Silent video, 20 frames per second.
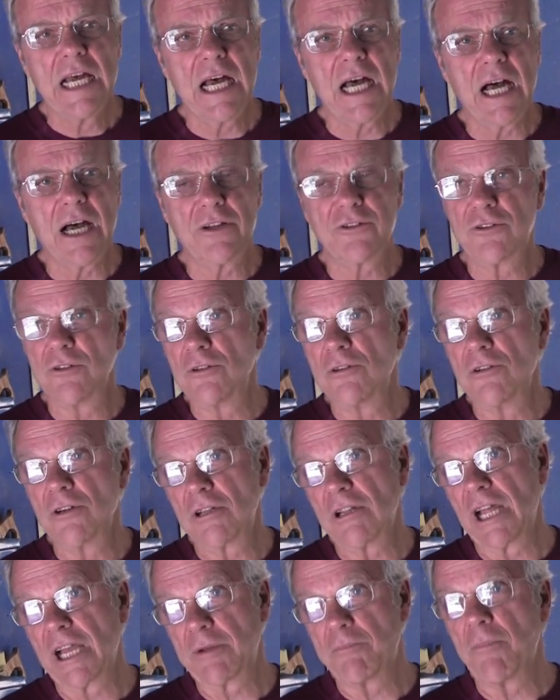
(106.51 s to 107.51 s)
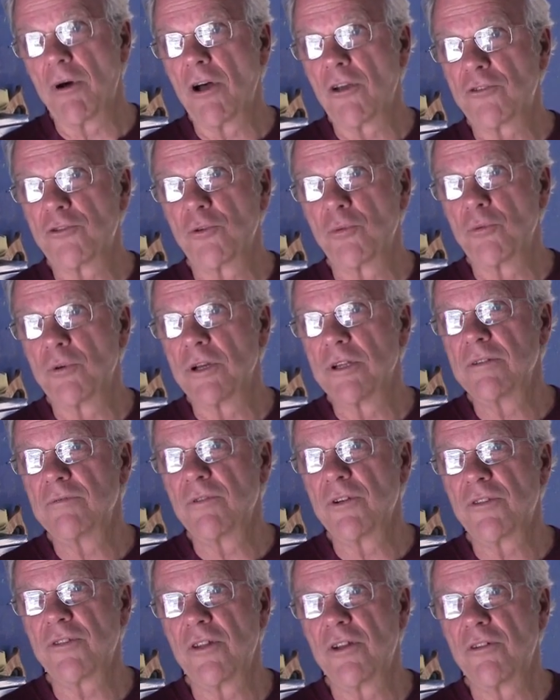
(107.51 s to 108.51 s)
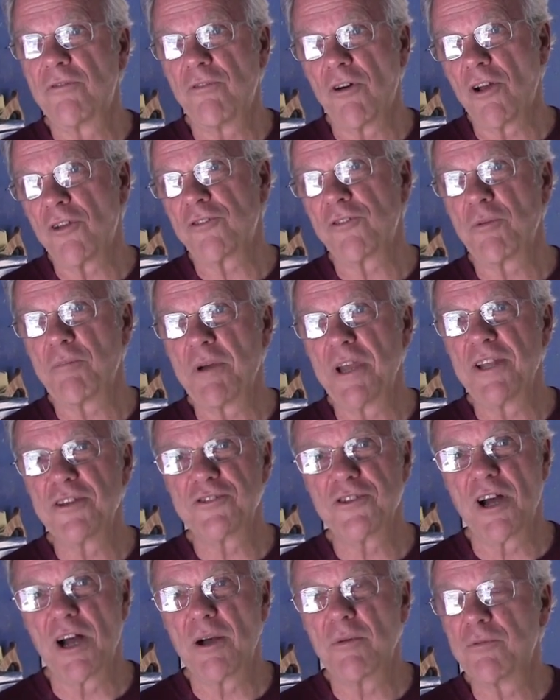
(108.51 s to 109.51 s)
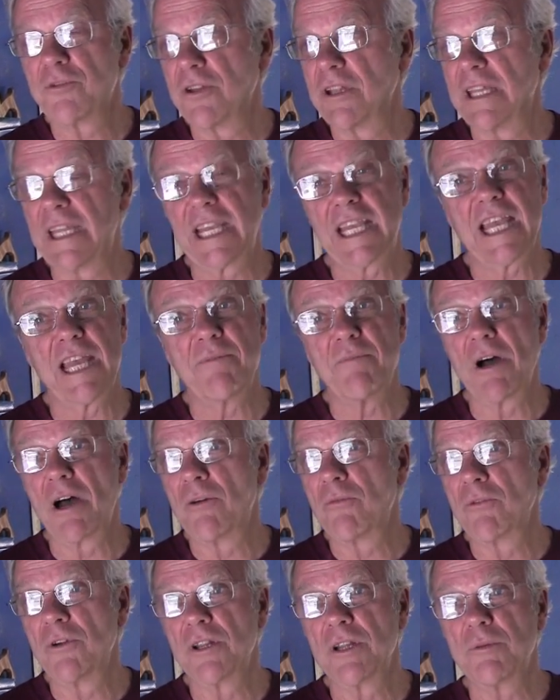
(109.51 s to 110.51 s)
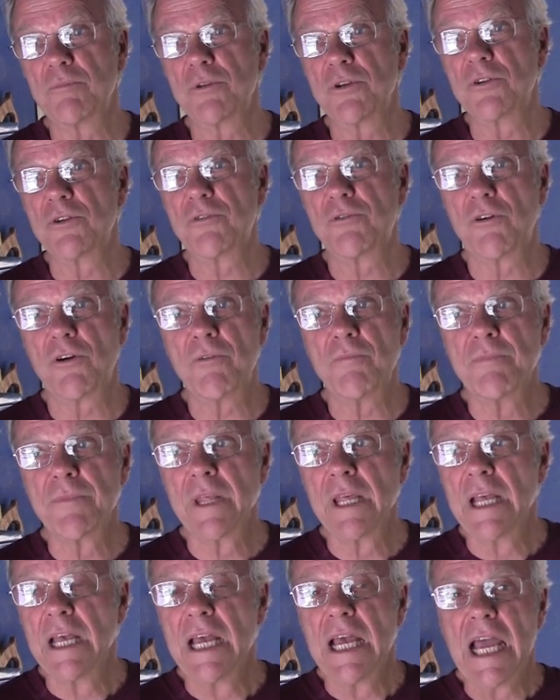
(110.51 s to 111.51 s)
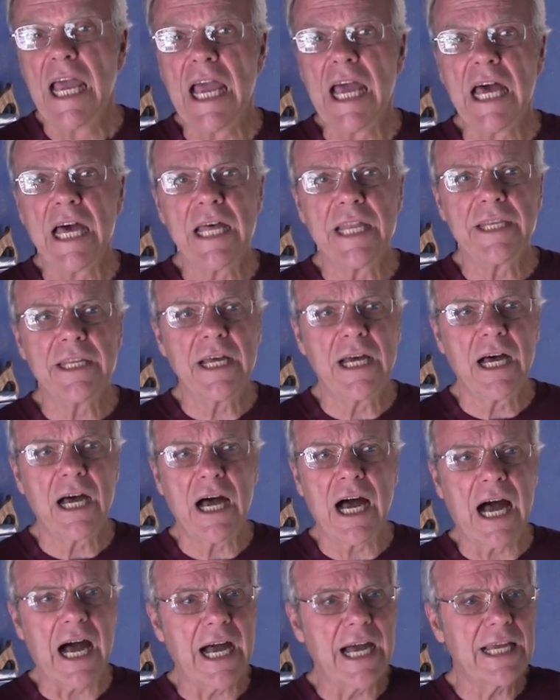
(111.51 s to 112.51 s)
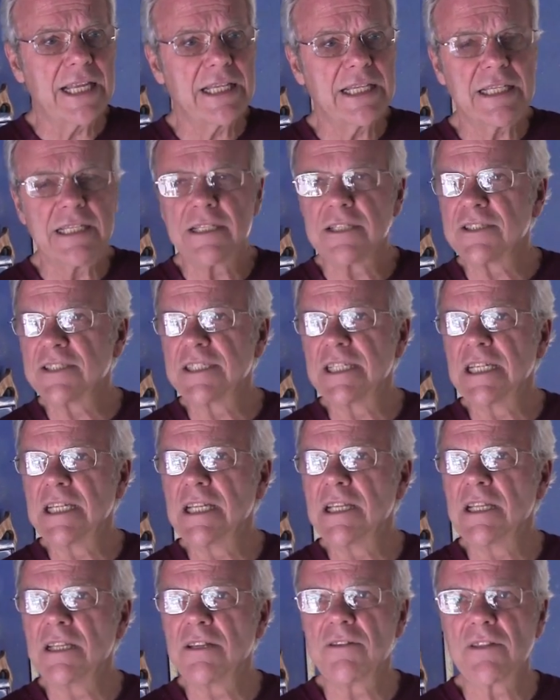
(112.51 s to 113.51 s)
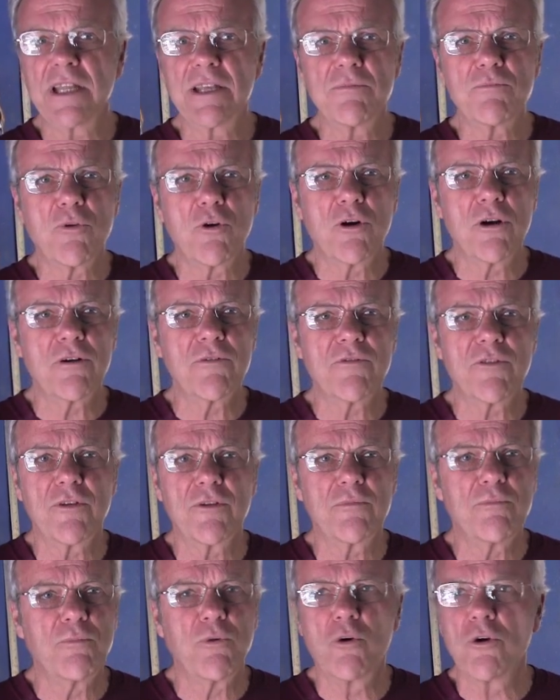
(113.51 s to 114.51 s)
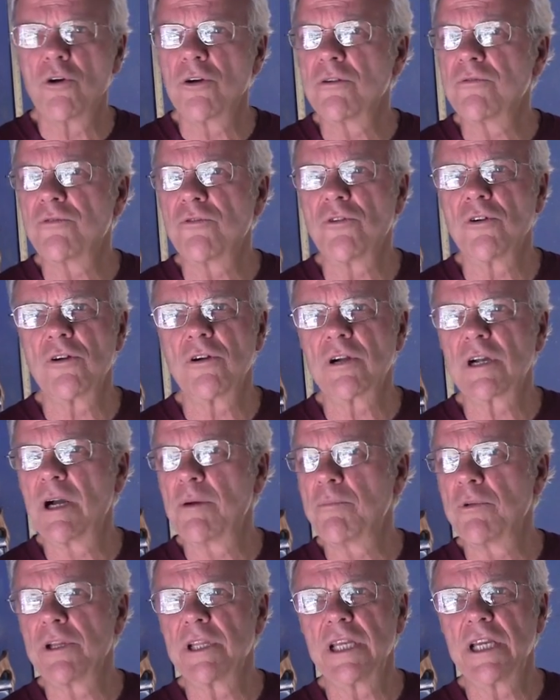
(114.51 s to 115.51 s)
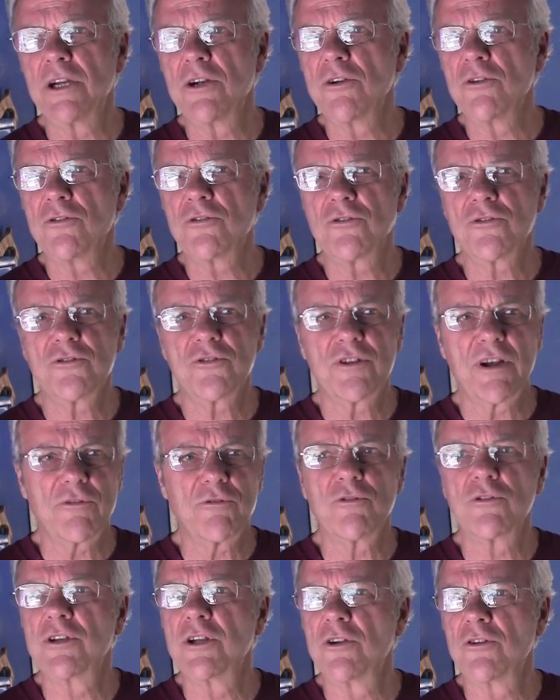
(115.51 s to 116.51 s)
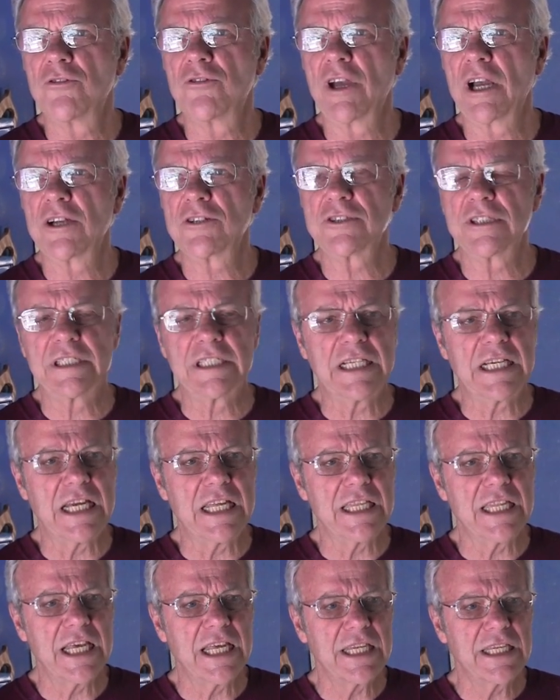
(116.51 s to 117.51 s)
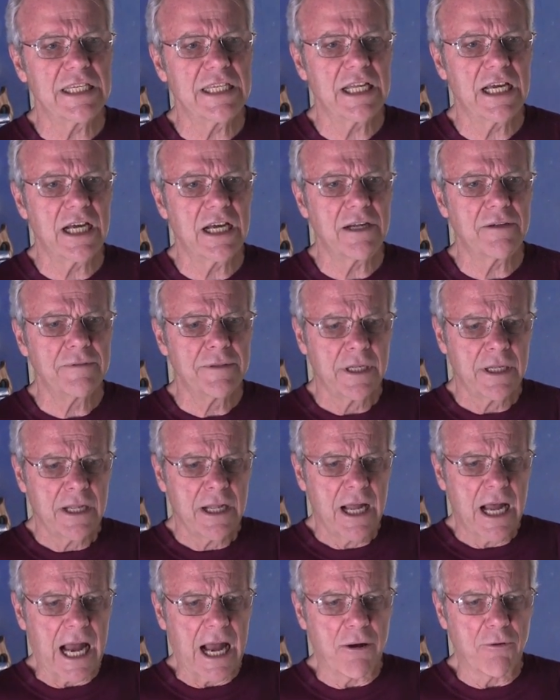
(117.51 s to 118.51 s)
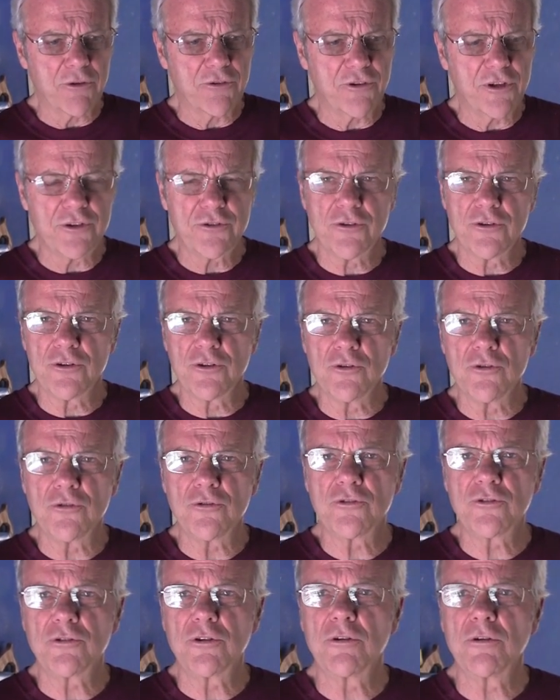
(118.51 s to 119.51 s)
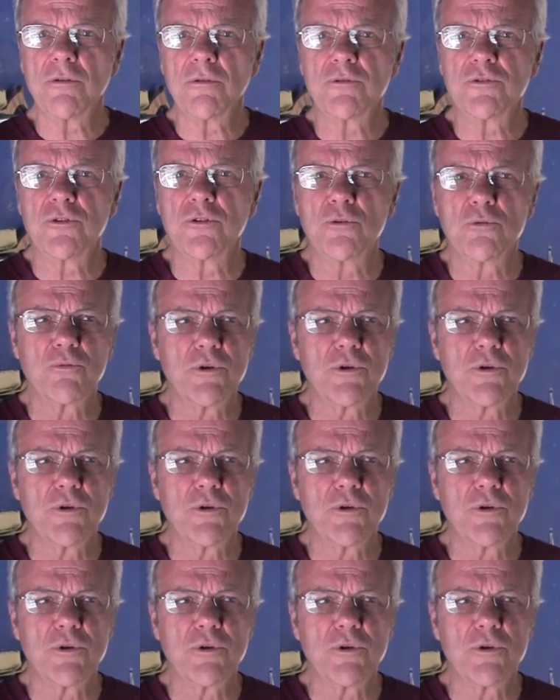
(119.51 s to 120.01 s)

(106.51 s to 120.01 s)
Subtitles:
to look like balsa wood with the falsa paint jobs, and they came out really beautiful. And I didn't see anything more of the board for a couple of years, several years actually, and then I was introduced to